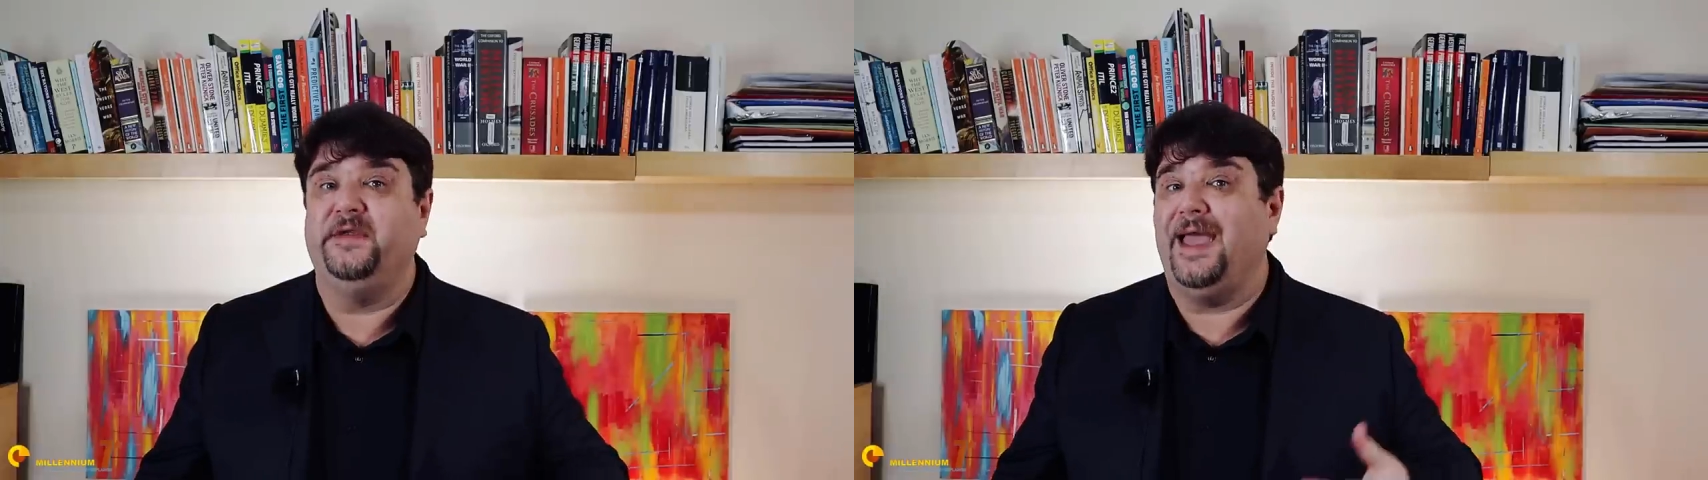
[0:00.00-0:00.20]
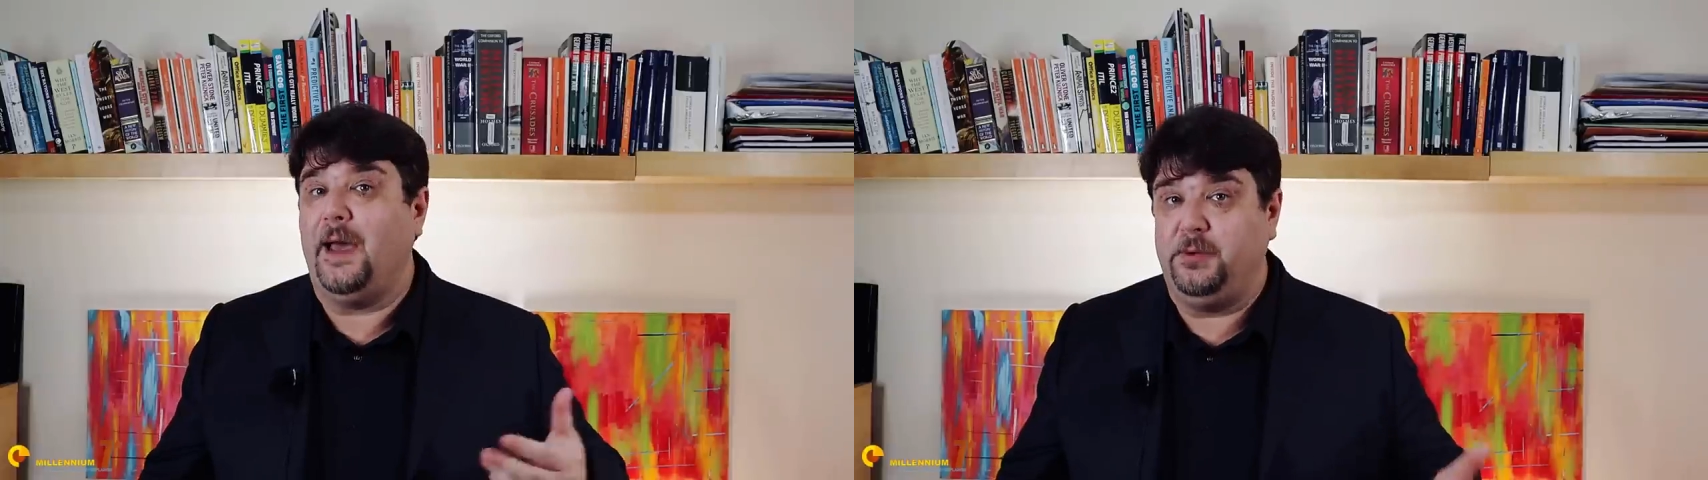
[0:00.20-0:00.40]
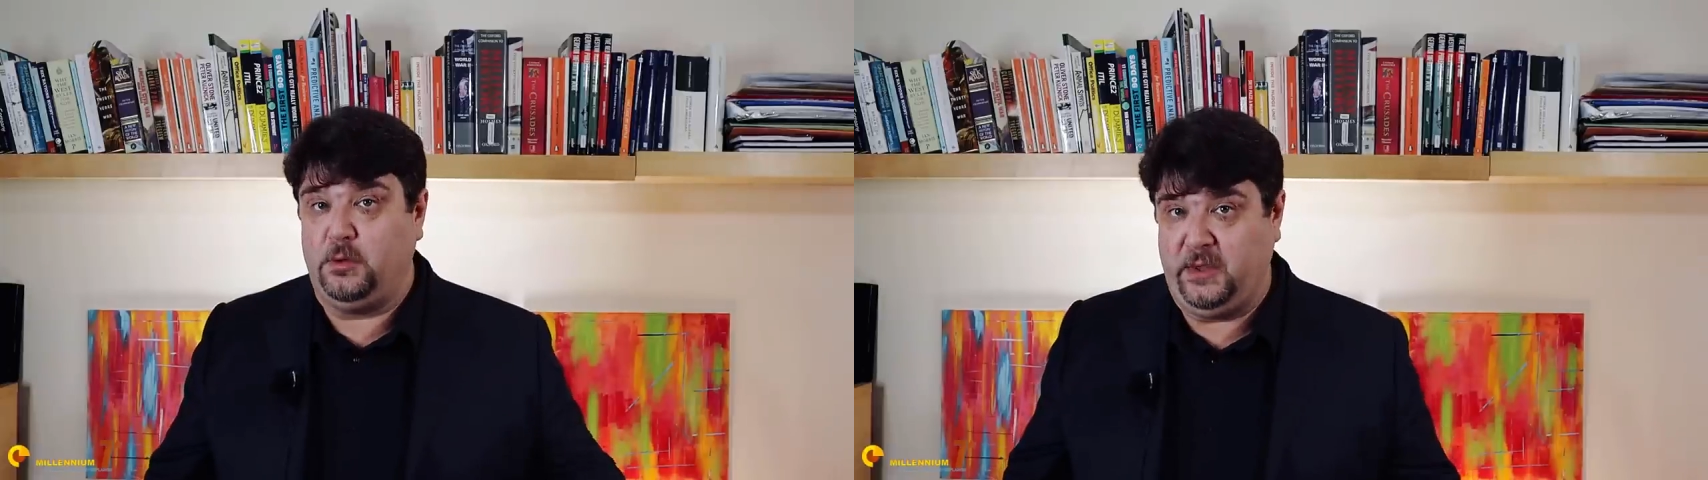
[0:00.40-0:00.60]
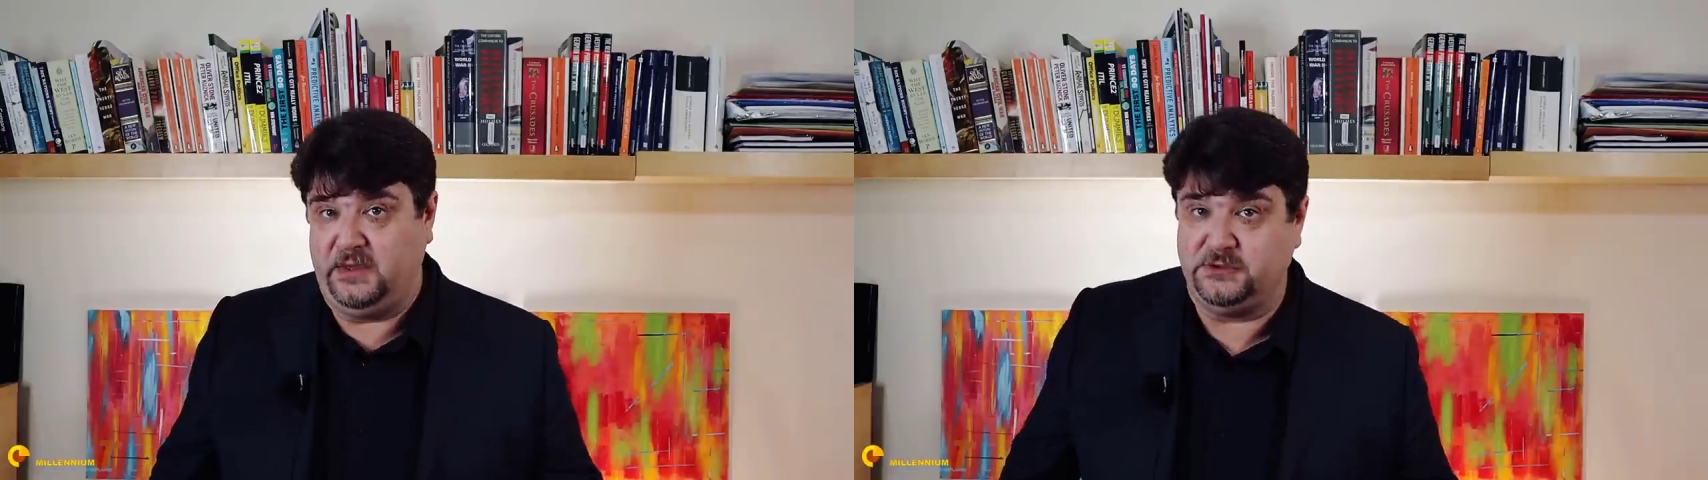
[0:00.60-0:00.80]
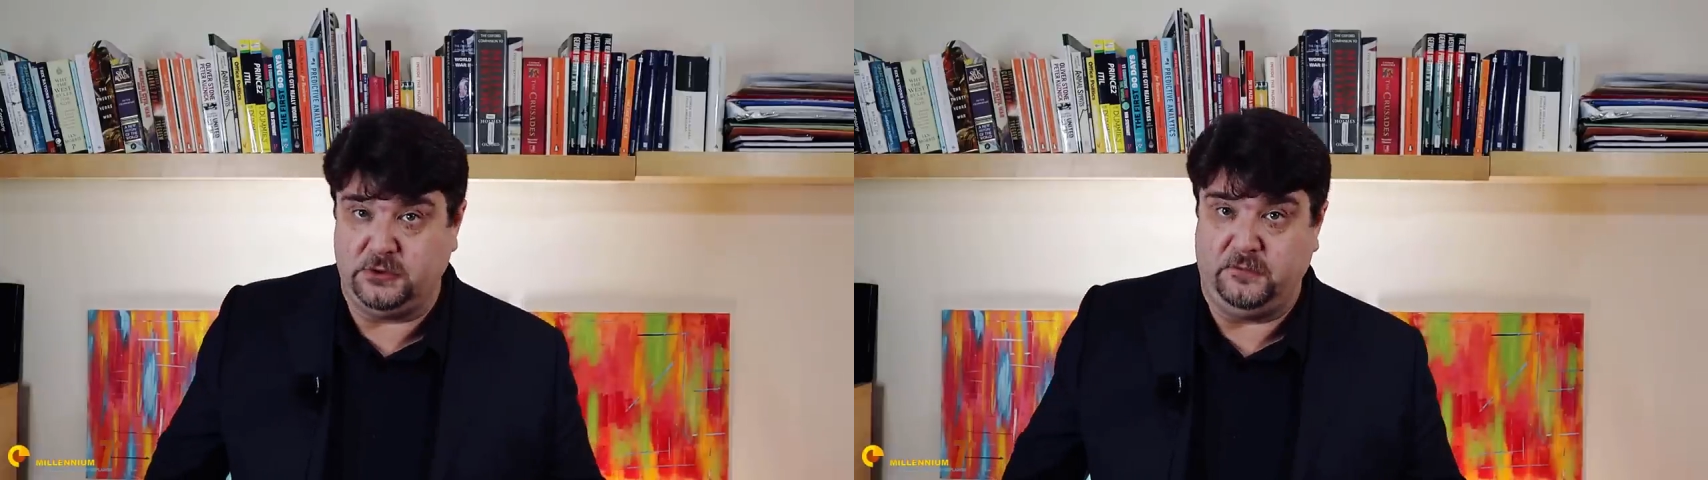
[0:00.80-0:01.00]
on the upper
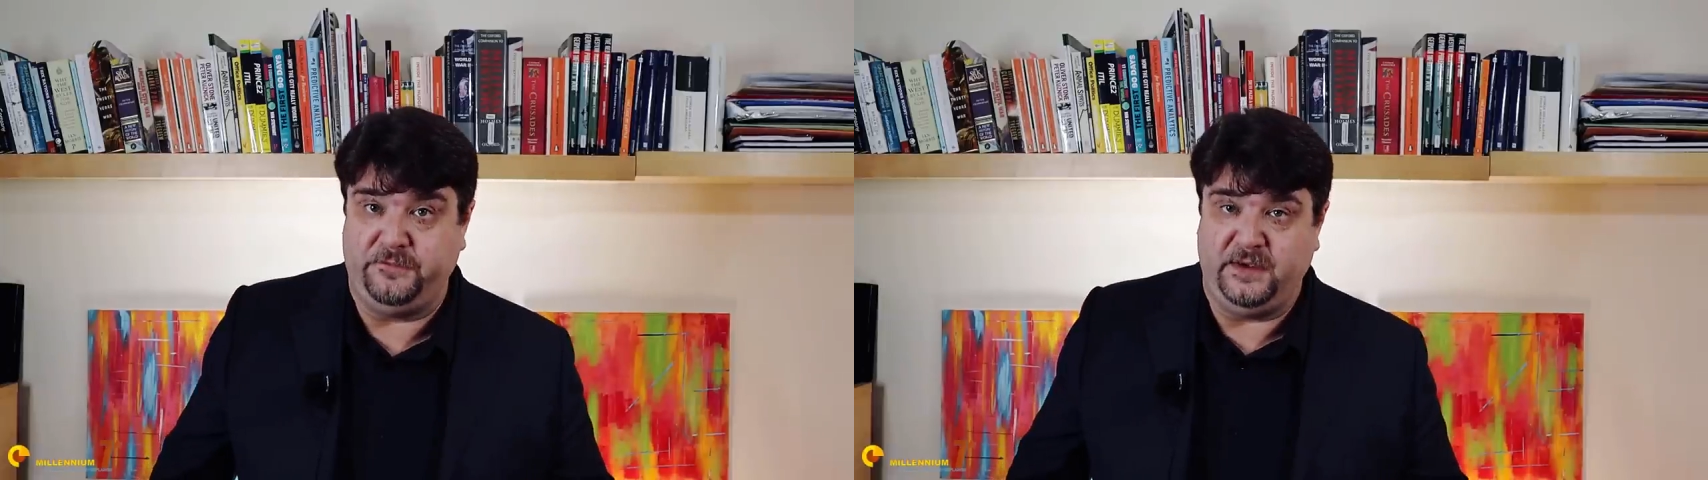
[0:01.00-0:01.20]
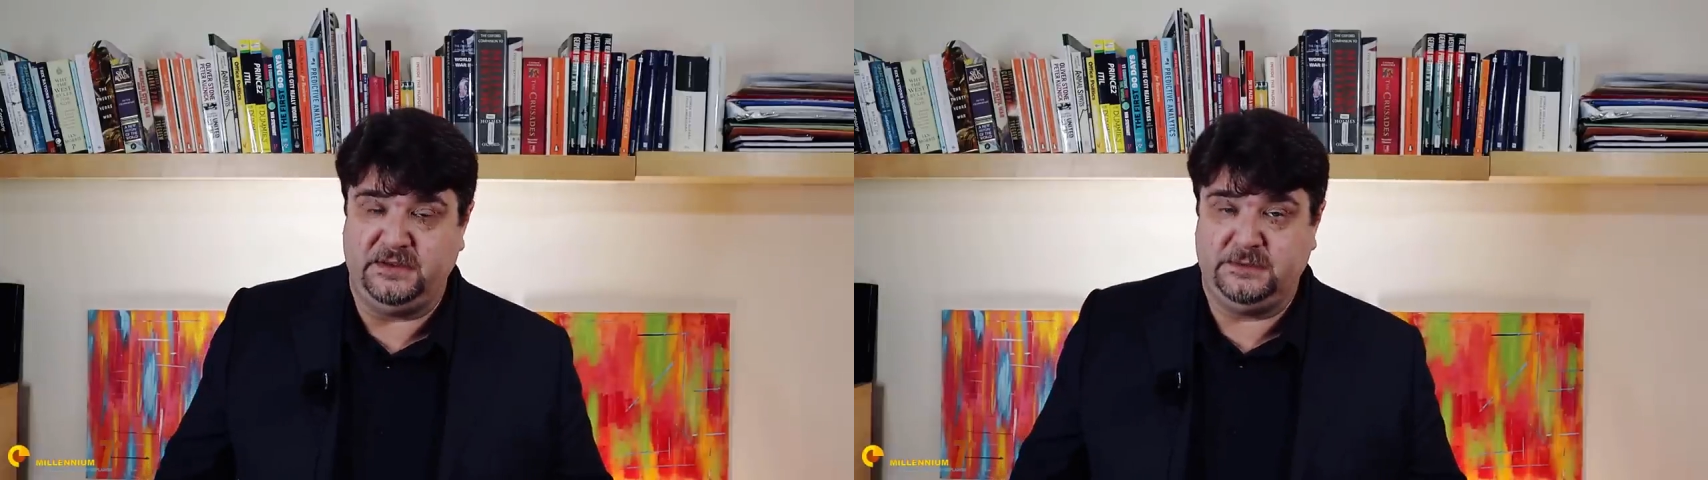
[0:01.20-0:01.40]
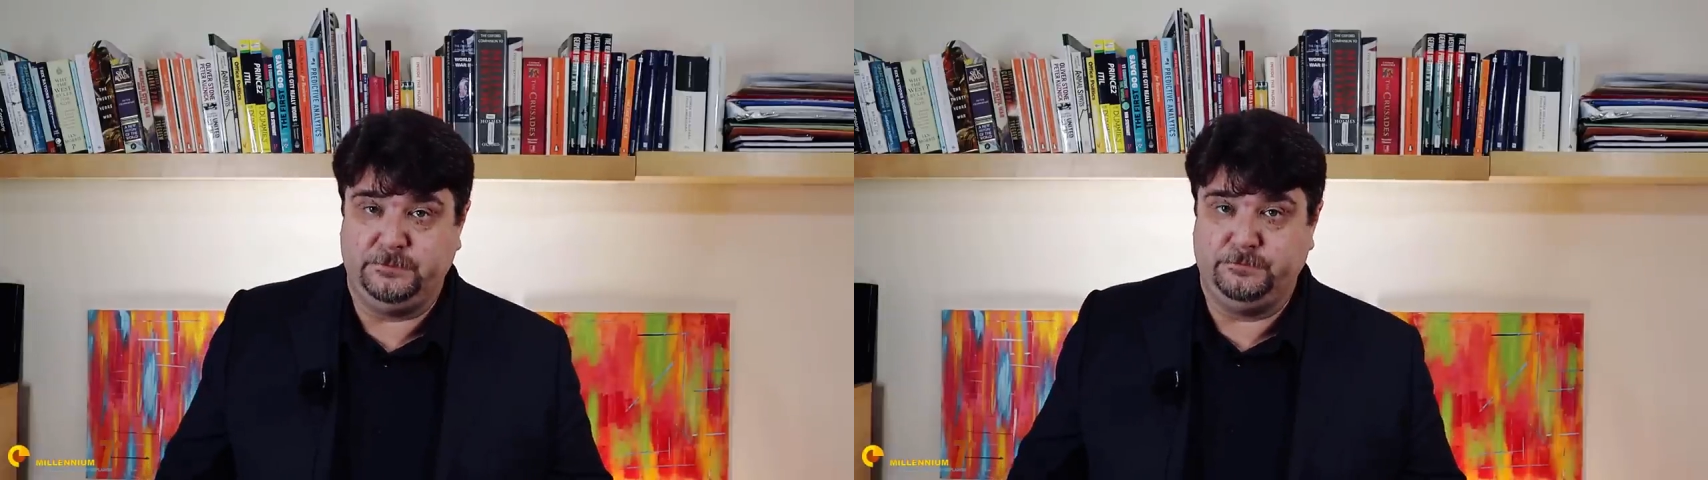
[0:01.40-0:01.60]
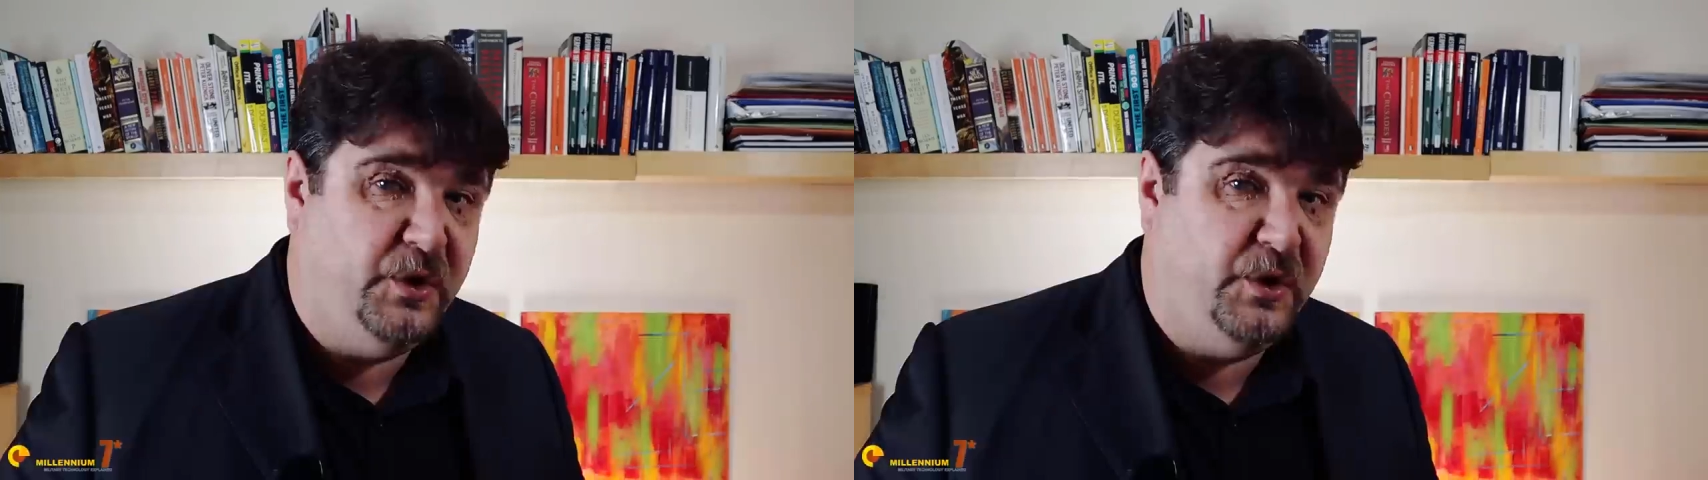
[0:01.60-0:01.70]
wing surface,